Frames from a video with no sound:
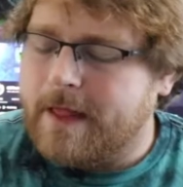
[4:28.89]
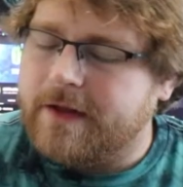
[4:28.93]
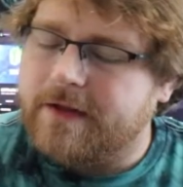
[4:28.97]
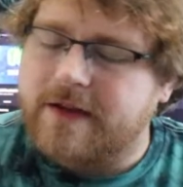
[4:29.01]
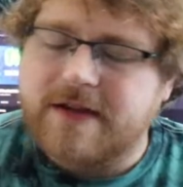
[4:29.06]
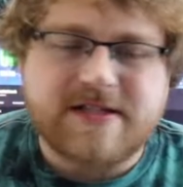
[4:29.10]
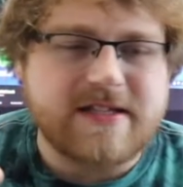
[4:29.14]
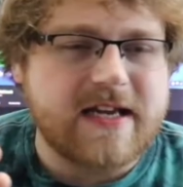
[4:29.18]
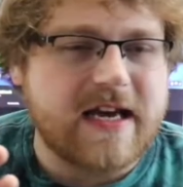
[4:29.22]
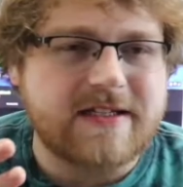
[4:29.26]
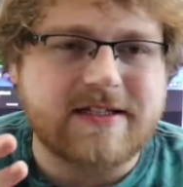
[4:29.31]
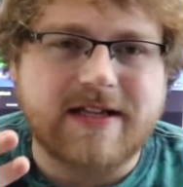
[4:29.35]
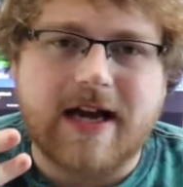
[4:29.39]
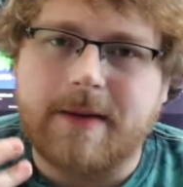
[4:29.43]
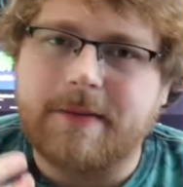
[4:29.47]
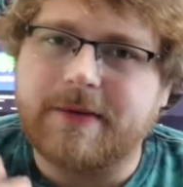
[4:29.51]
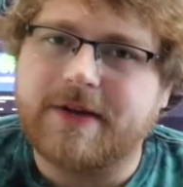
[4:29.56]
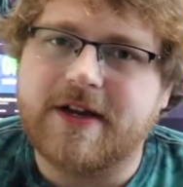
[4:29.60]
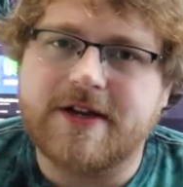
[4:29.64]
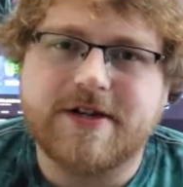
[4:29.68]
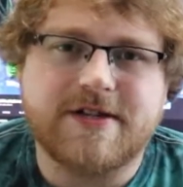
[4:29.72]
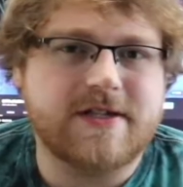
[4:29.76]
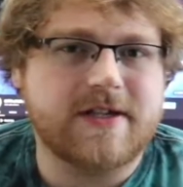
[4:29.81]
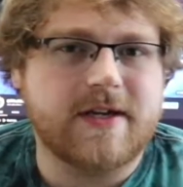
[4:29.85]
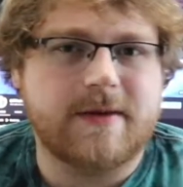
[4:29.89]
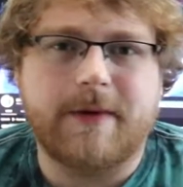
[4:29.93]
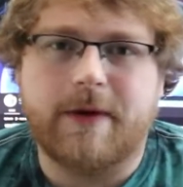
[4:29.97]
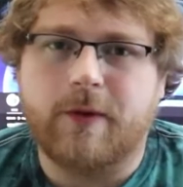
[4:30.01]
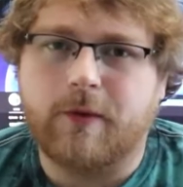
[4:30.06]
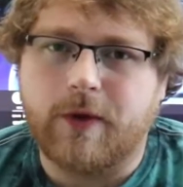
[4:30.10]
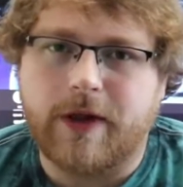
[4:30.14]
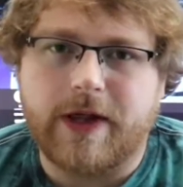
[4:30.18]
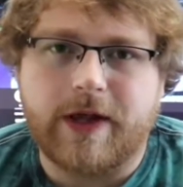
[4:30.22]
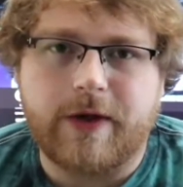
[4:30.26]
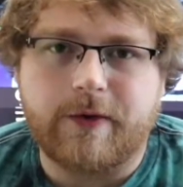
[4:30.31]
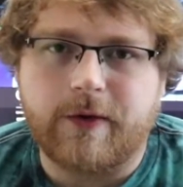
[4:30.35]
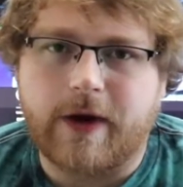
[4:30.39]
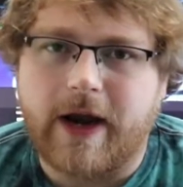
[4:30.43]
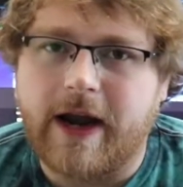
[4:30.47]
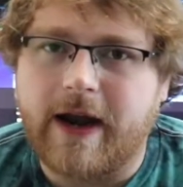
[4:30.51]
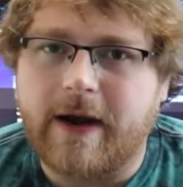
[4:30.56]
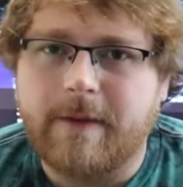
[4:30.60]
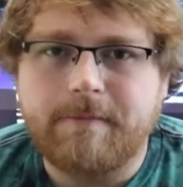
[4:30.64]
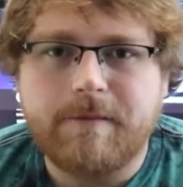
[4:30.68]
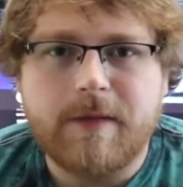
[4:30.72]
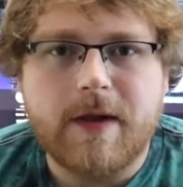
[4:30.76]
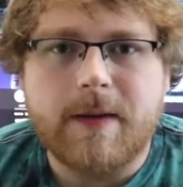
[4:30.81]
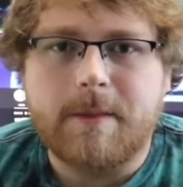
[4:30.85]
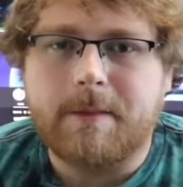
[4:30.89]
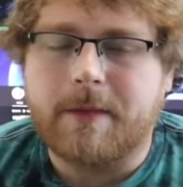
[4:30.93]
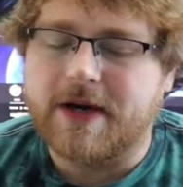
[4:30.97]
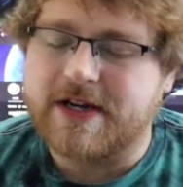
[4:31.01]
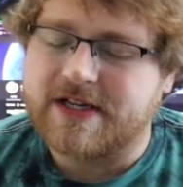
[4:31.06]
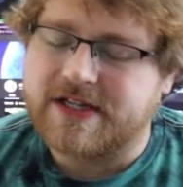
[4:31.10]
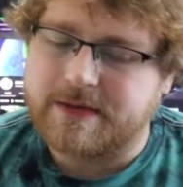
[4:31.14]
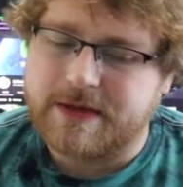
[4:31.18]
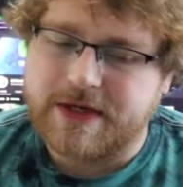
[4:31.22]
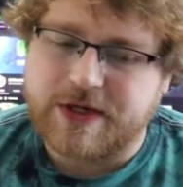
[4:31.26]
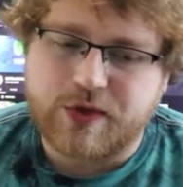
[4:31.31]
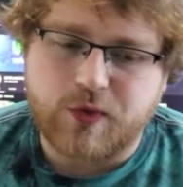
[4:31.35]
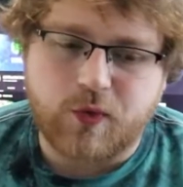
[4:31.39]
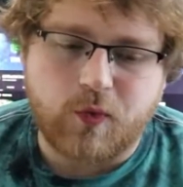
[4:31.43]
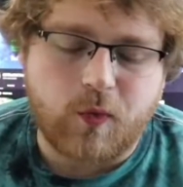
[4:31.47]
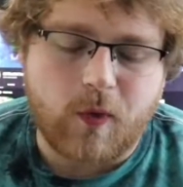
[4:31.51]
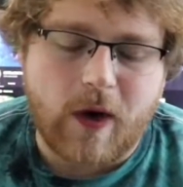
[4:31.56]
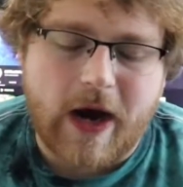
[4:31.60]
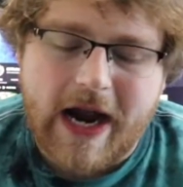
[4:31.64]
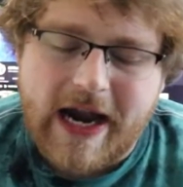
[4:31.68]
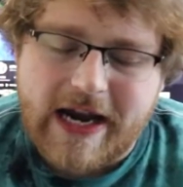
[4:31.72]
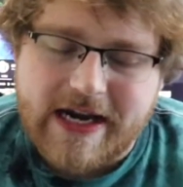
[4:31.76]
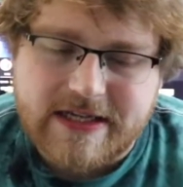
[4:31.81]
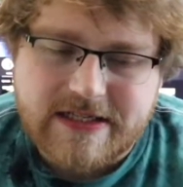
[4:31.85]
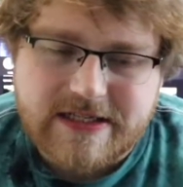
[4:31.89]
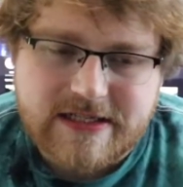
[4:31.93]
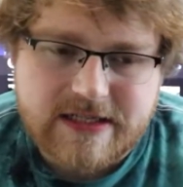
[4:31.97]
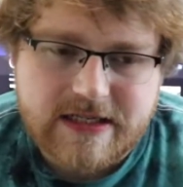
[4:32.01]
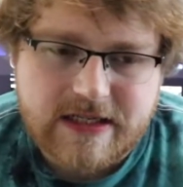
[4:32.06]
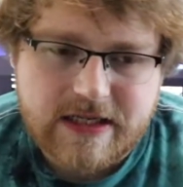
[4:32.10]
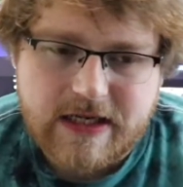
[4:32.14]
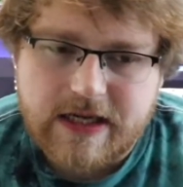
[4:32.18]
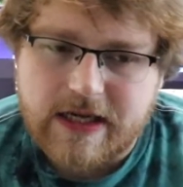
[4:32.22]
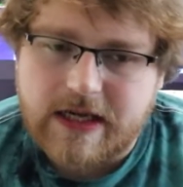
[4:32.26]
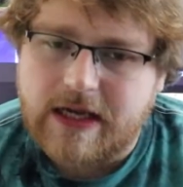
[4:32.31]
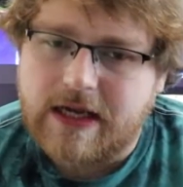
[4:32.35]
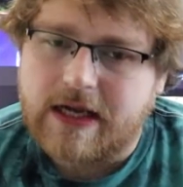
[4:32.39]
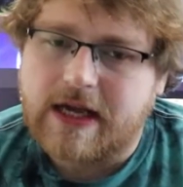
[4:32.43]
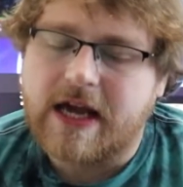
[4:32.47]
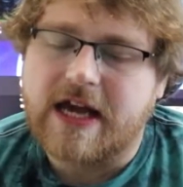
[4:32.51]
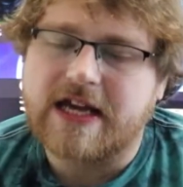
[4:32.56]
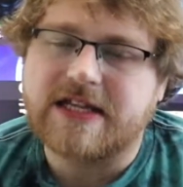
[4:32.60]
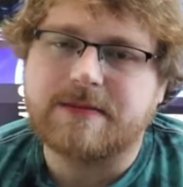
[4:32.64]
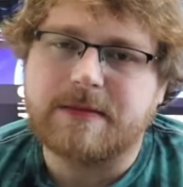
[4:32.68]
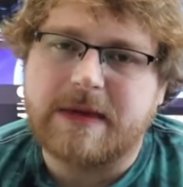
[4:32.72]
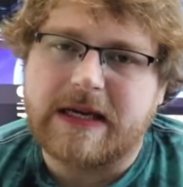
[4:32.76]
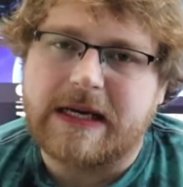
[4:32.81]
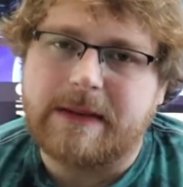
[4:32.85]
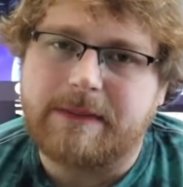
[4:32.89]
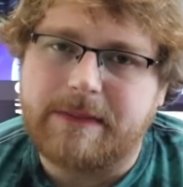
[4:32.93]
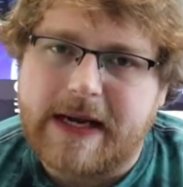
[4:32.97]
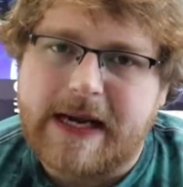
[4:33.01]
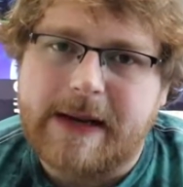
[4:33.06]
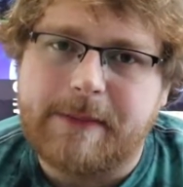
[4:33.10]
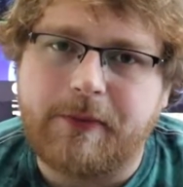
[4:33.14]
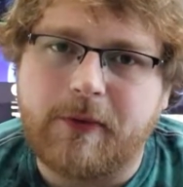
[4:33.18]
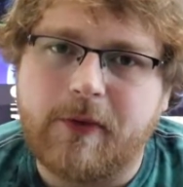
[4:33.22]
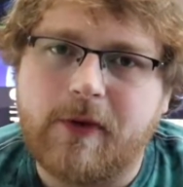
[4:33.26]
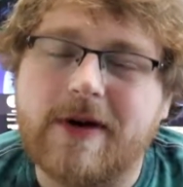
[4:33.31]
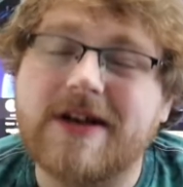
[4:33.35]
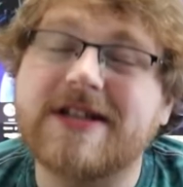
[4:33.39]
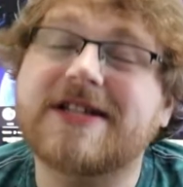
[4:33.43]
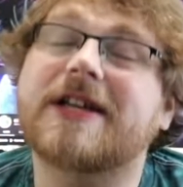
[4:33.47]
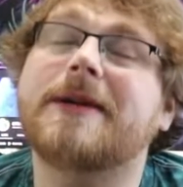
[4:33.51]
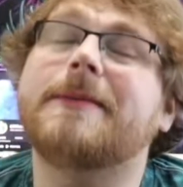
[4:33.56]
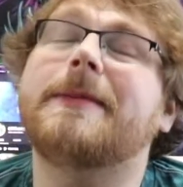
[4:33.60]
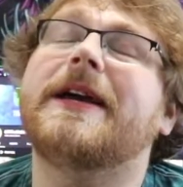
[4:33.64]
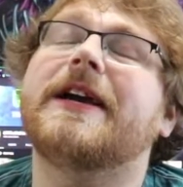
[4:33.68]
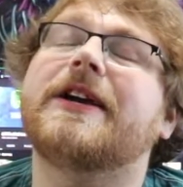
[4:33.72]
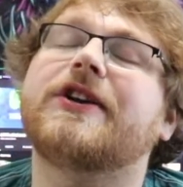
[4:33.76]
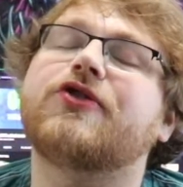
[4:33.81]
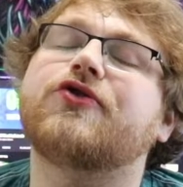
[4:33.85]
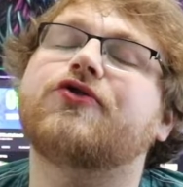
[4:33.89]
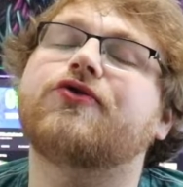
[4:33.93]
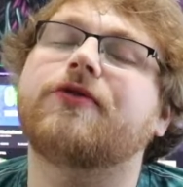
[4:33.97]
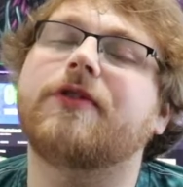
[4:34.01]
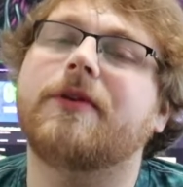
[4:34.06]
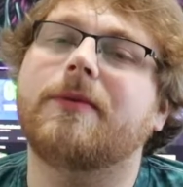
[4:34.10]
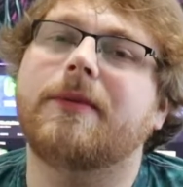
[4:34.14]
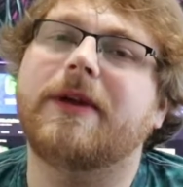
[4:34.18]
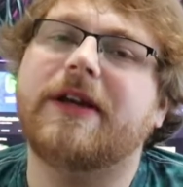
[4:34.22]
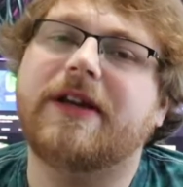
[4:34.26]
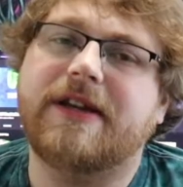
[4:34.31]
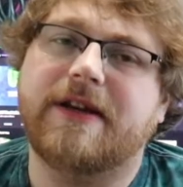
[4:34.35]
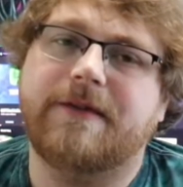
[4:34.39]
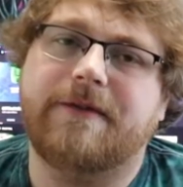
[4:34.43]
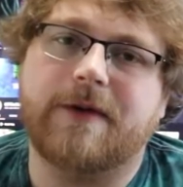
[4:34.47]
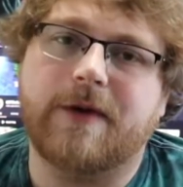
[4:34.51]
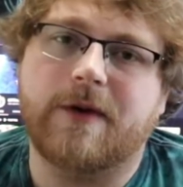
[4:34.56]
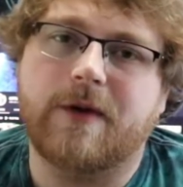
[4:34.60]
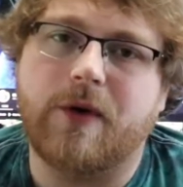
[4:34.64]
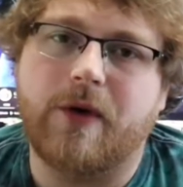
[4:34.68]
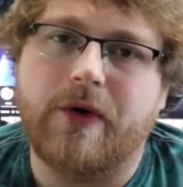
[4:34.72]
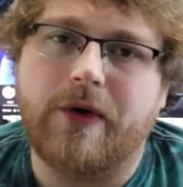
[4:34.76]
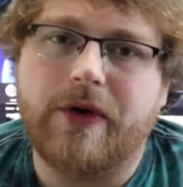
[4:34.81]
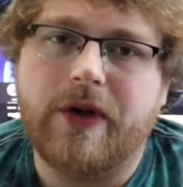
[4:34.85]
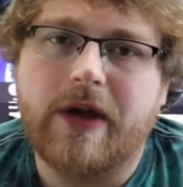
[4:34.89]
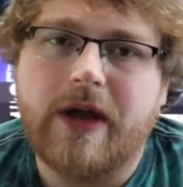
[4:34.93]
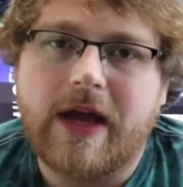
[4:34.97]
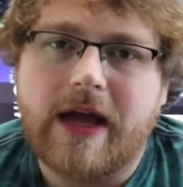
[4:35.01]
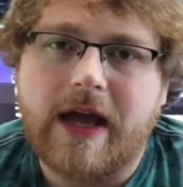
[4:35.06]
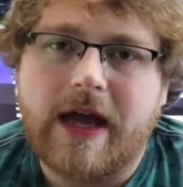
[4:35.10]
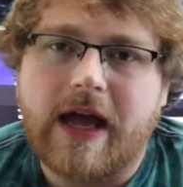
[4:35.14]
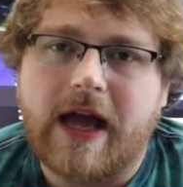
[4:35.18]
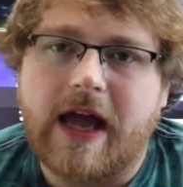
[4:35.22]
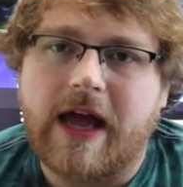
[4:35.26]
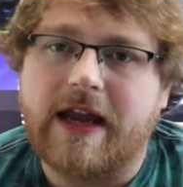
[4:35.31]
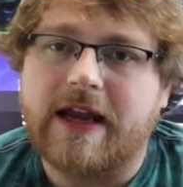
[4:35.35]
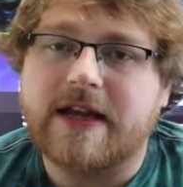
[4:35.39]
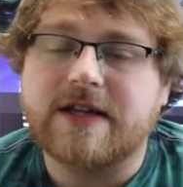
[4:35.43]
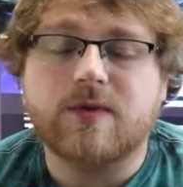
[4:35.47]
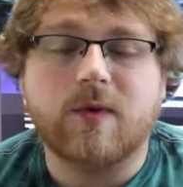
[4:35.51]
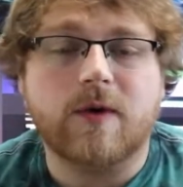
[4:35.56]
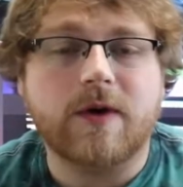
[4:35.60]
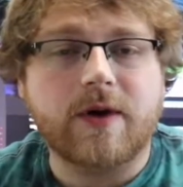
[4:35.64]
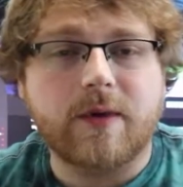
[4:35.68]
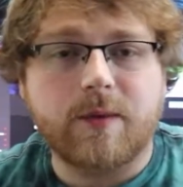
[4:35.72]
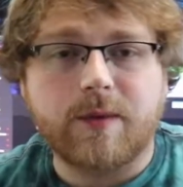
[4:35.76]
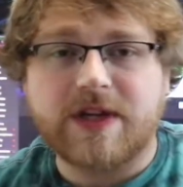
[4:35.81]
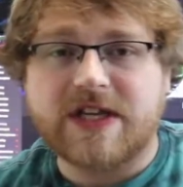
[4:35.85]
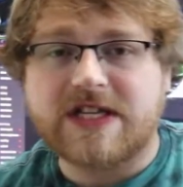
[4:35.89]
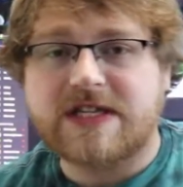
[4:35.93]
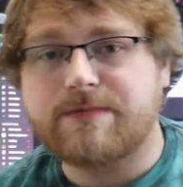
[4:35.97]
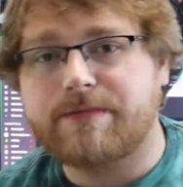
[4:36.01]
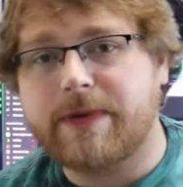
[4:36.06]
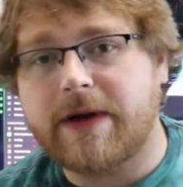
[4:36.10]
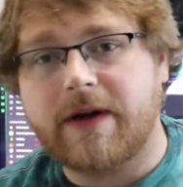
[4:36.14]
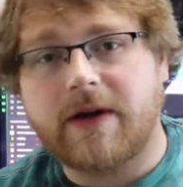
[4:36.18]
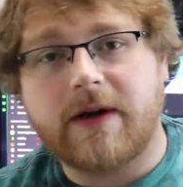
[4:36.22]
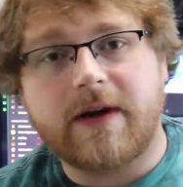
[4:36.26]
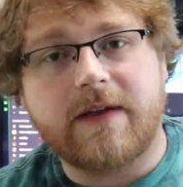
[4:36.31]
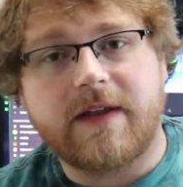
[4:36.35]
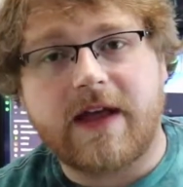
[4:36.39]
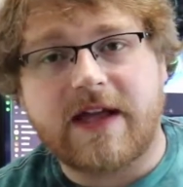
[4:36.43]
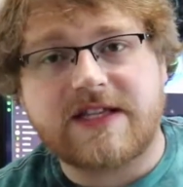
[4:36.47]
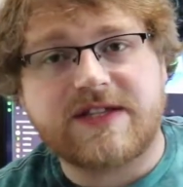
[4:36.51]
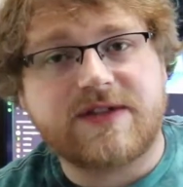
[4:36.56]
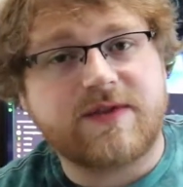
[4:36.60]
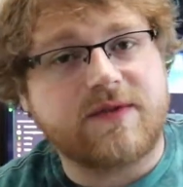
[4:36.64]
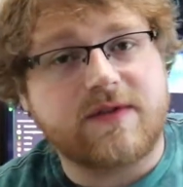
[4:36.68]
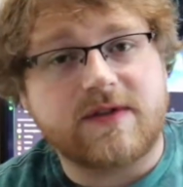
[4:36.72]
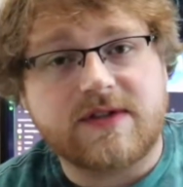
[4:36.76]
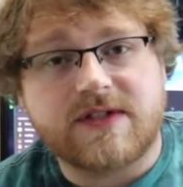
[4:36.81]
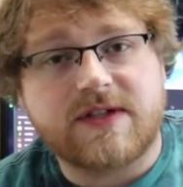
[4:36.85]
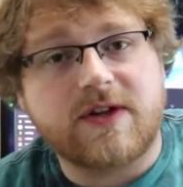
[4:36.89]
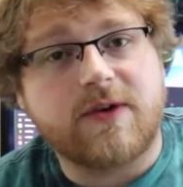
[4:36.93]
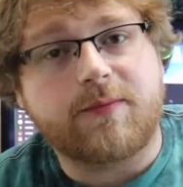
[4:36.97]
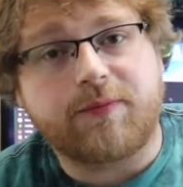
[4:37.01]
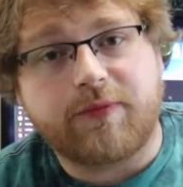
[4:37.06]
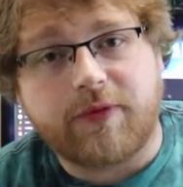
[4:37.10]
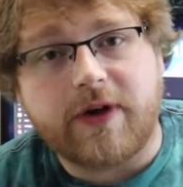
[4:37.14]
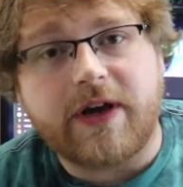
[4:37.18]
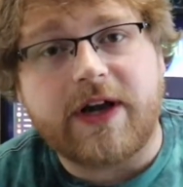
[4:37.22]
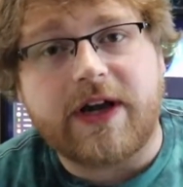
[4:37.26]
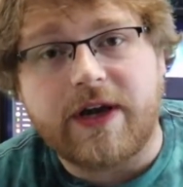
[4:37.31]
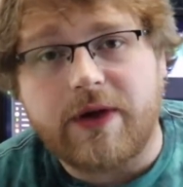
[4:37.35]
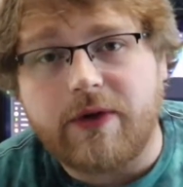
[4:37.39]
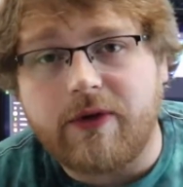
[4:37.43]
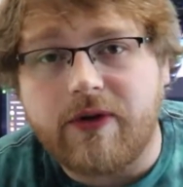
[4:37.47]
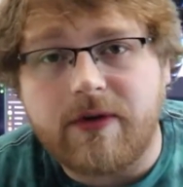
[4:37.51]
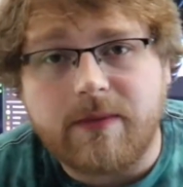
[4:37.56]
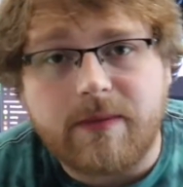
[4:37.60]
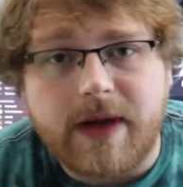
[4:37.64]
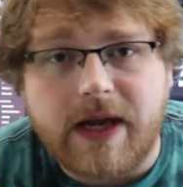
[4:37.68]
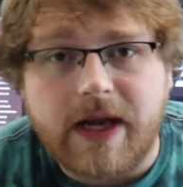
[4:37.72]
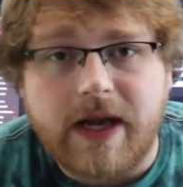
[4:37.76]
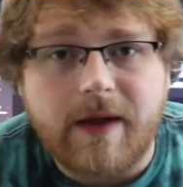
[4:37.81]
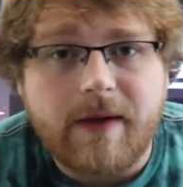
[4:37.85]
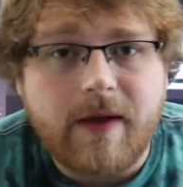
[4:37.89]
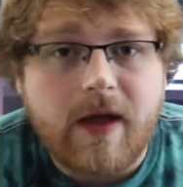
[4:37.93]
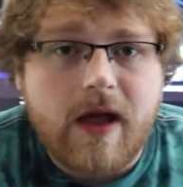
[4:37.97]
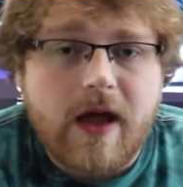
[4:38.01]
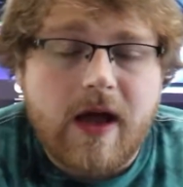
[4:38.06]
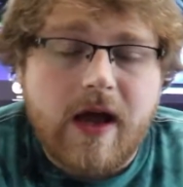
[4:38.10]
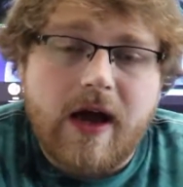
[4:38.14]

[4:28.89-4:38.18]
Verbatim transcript: This next competition is going to be really great, but it's going to be twice as many people. It's going to be extremely difficult, and it's working with a spirit that's still pretty new to me.